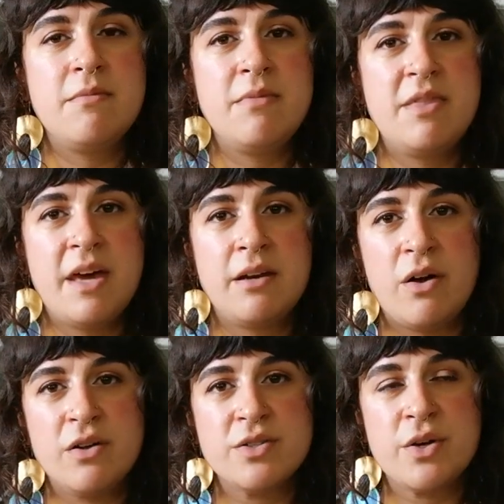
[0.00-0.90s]
then
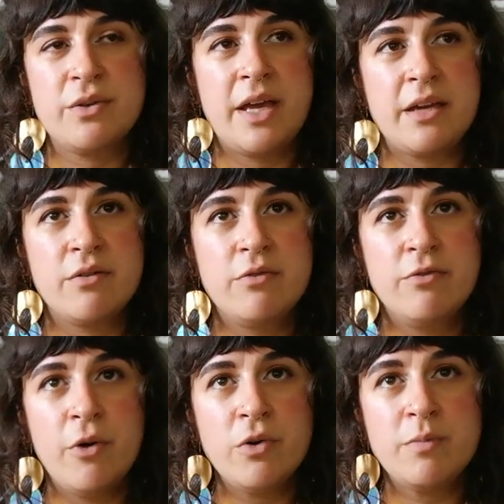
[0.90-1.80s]
also like
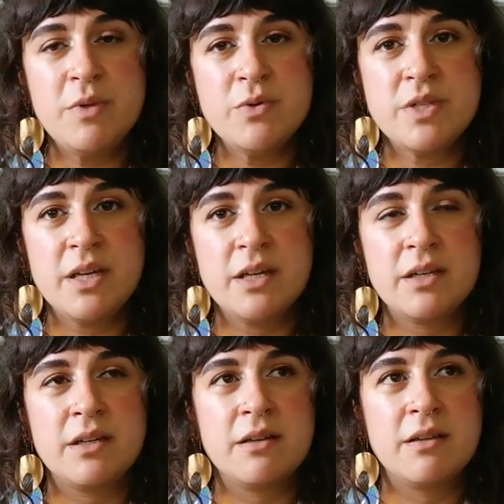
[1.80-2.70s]
folk
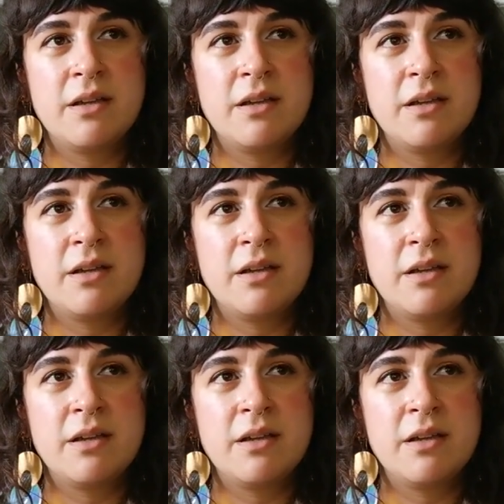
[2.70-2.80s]
music,